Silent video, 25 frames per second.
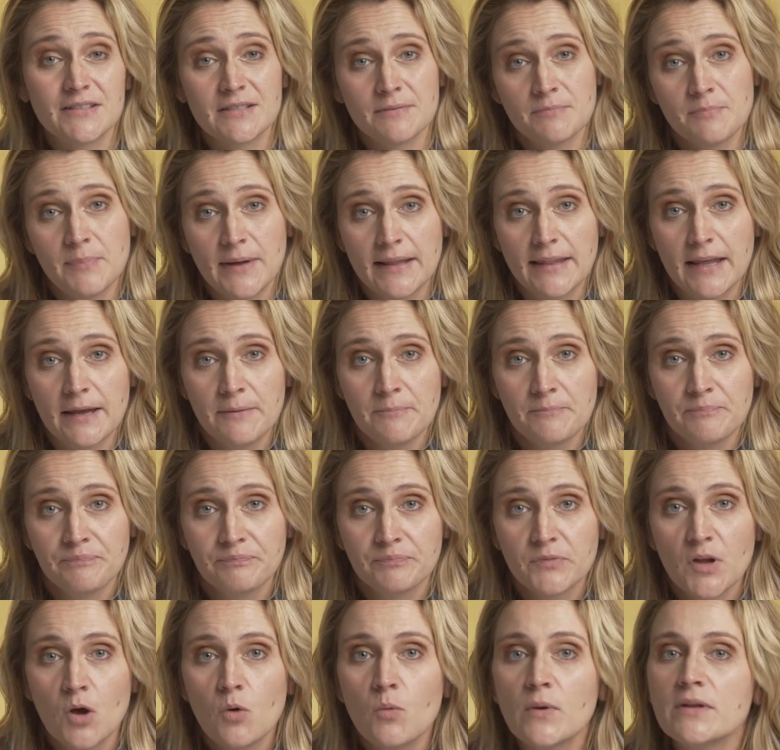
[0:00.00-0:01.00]
some money.
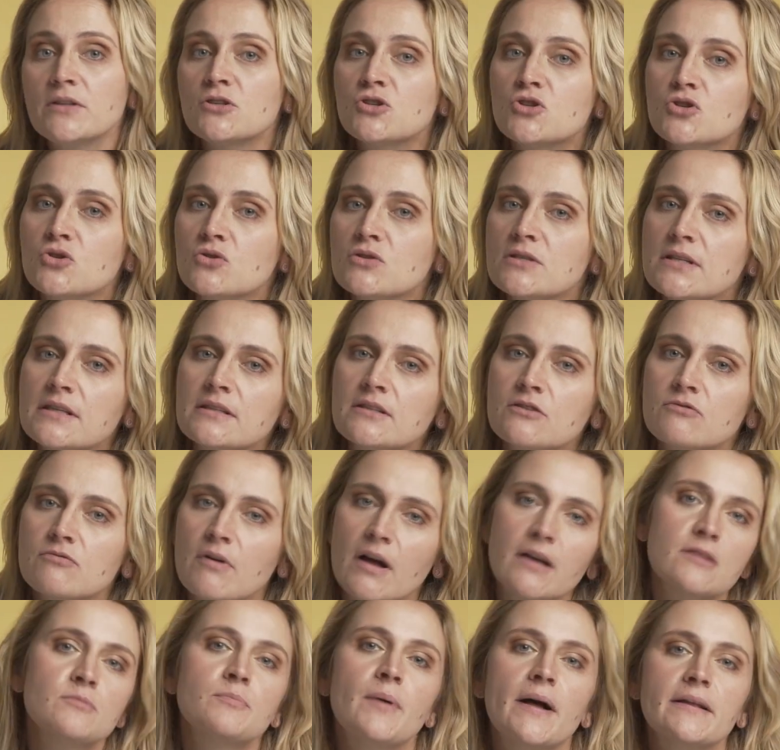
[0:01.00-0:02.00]
When choosing the
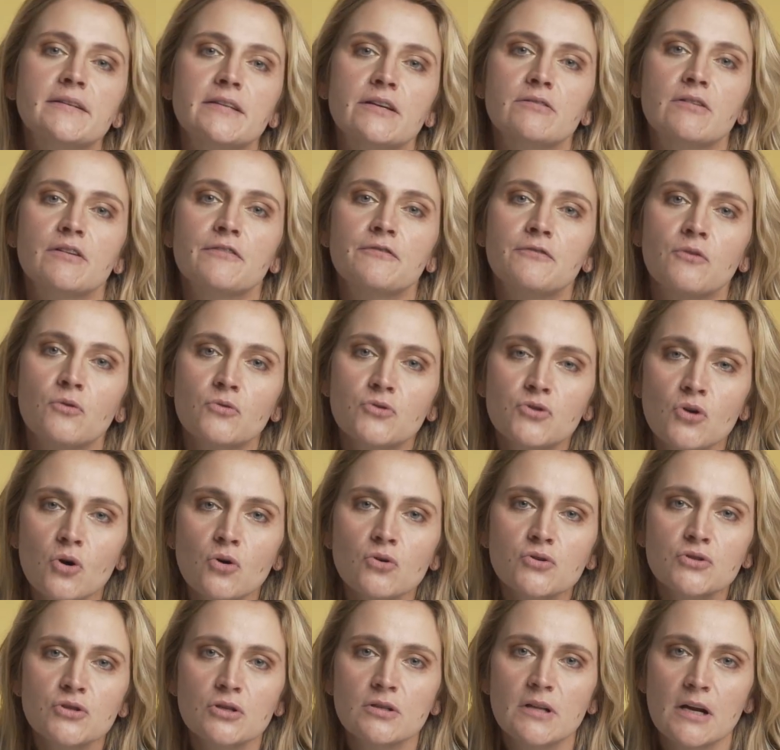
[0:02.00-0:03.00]
right battery for
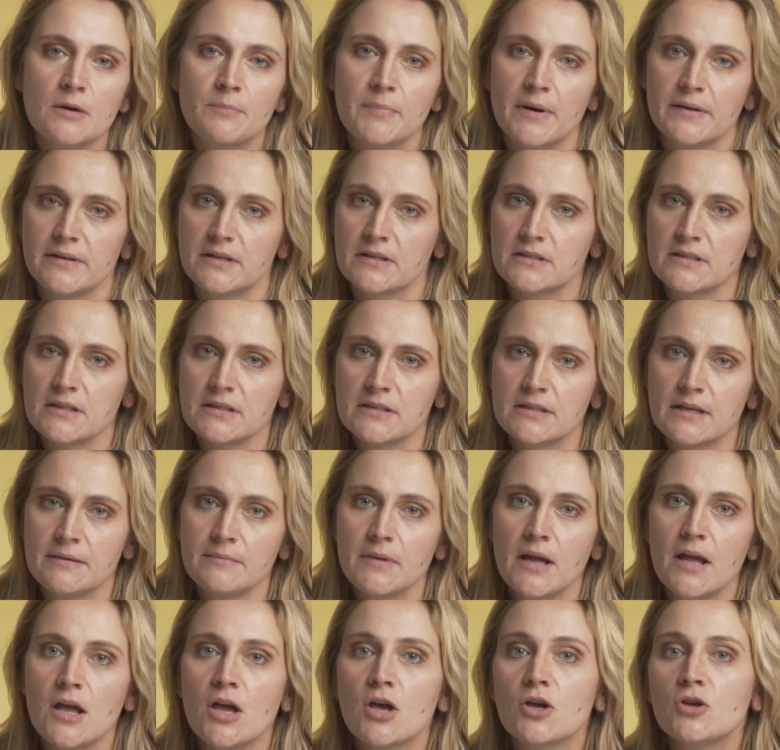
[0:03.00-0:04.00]
your solar panel
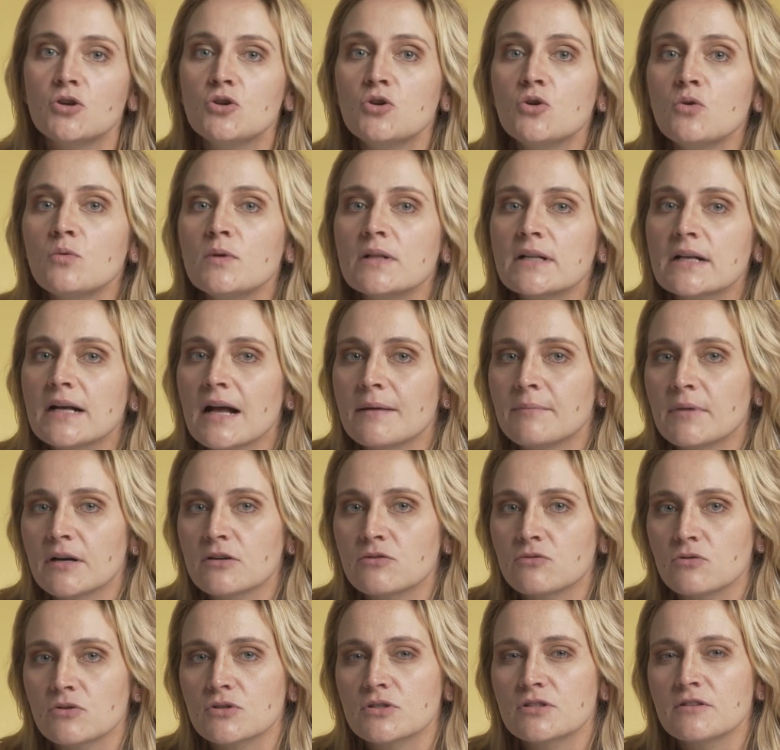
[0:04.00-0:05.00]
system, you will come
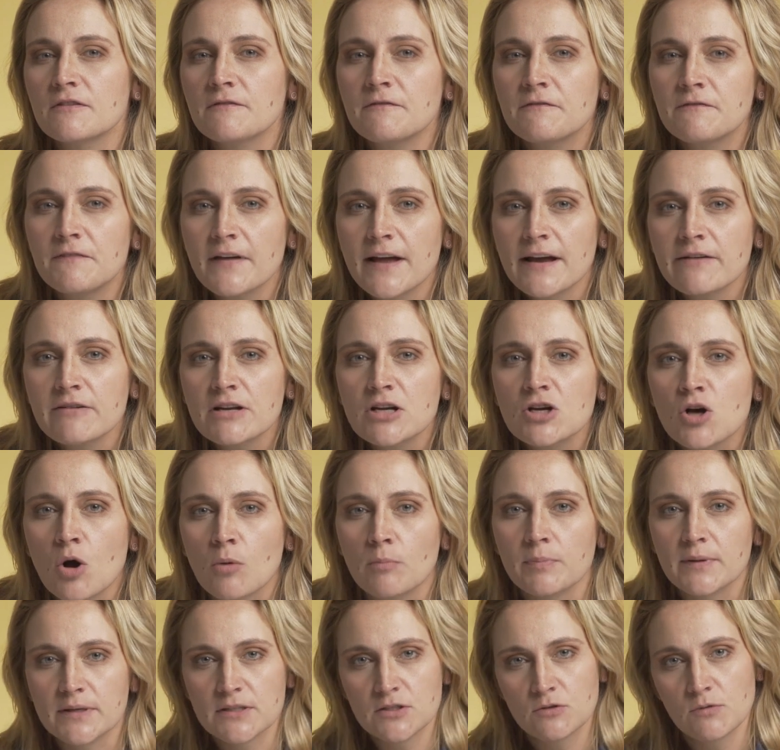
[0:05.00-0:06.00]
across some very
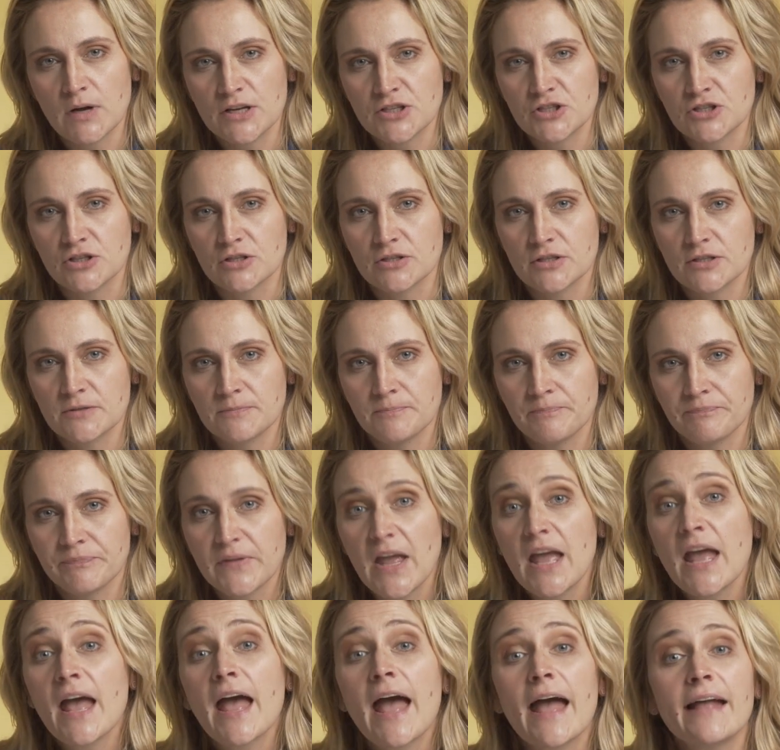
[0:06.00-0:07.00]
complex questions,
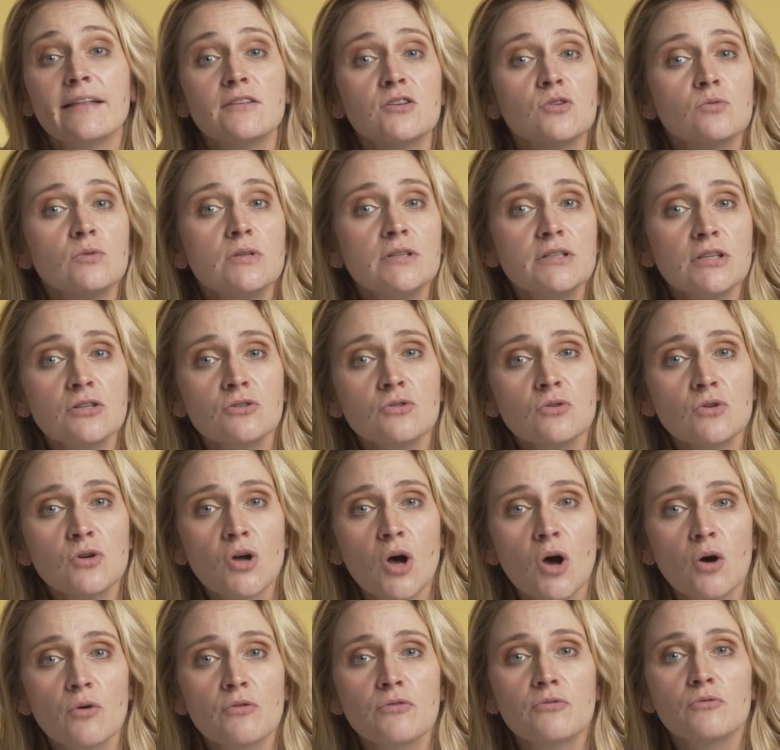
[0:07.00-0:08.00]
and you will need to
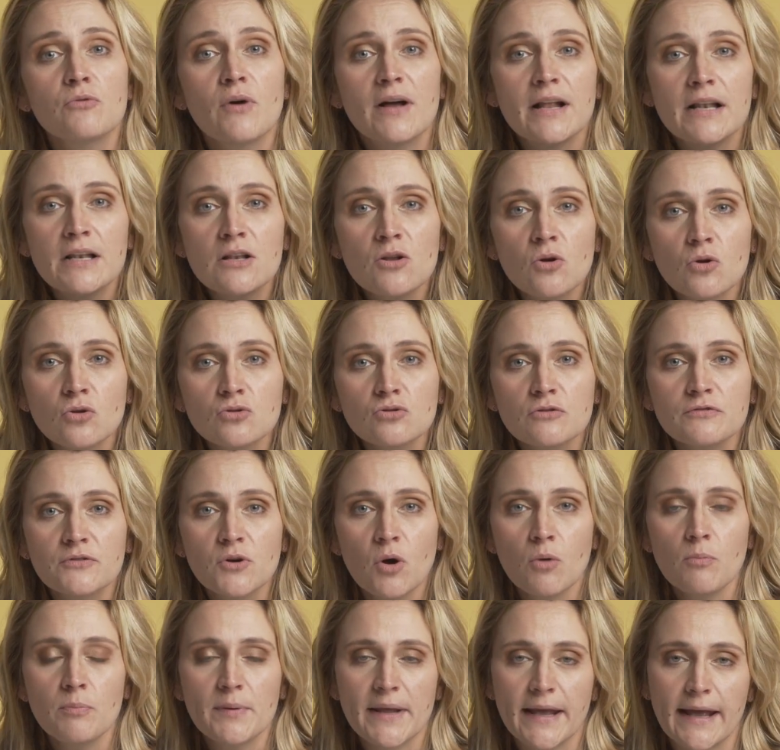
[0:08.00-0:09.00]
go through a lot of
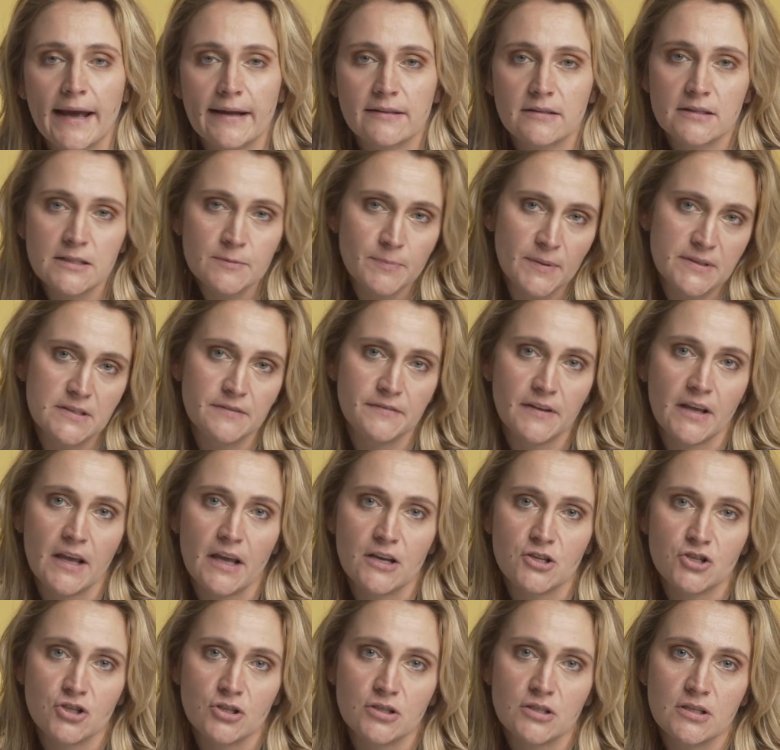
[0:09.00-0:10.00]
complicated
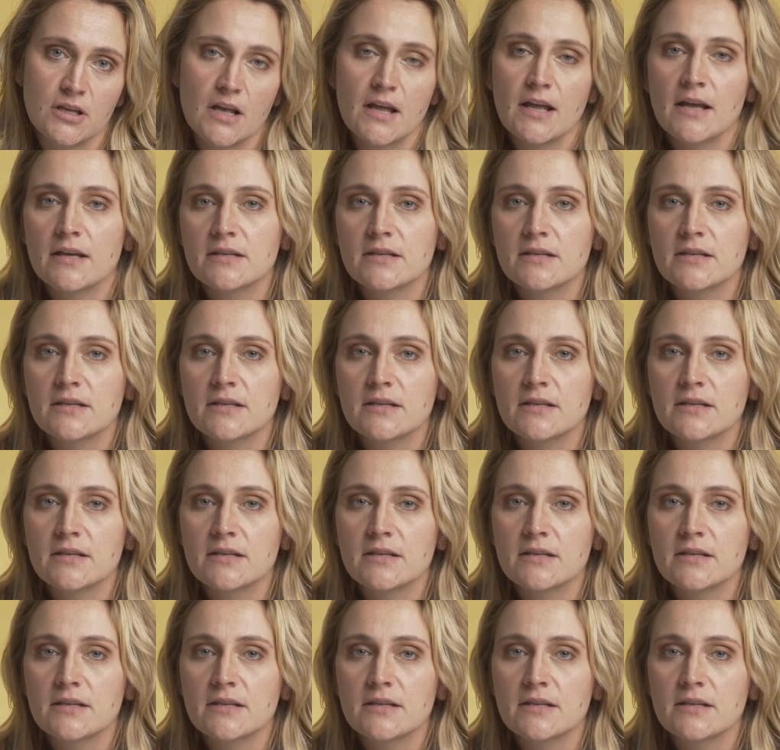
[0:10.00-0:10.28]
specifications.